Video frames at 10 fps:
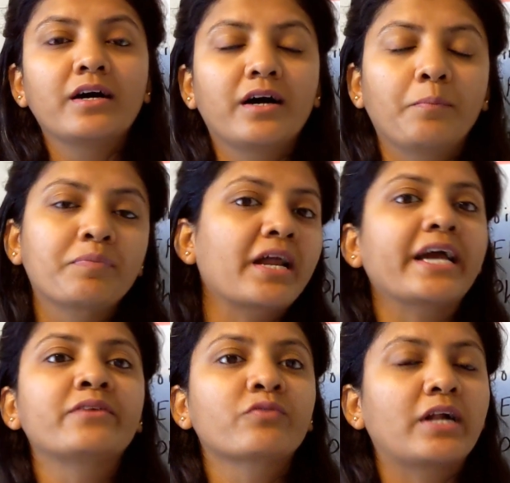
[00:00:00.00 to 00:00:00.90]

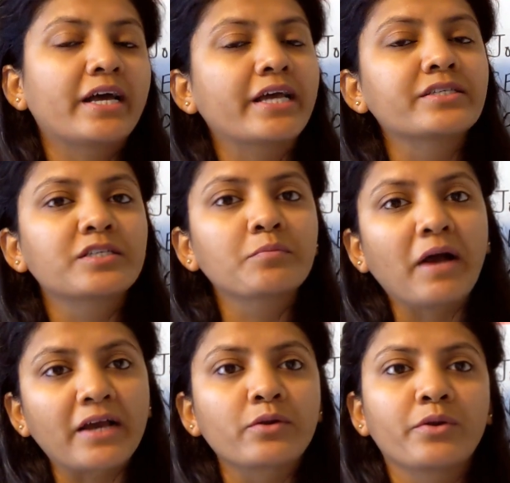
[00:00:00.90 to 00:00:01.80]
applied for IISc
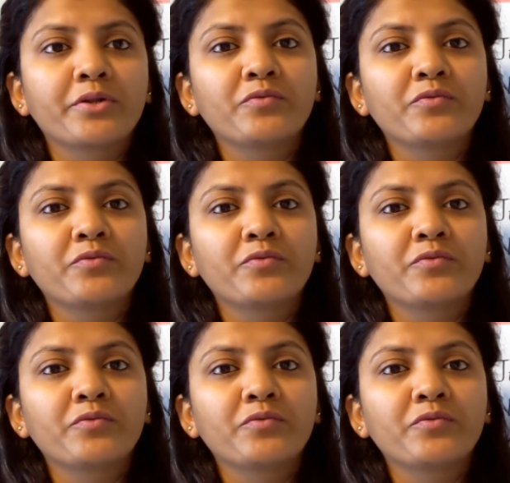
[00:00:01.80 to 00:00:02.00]
Bangalore,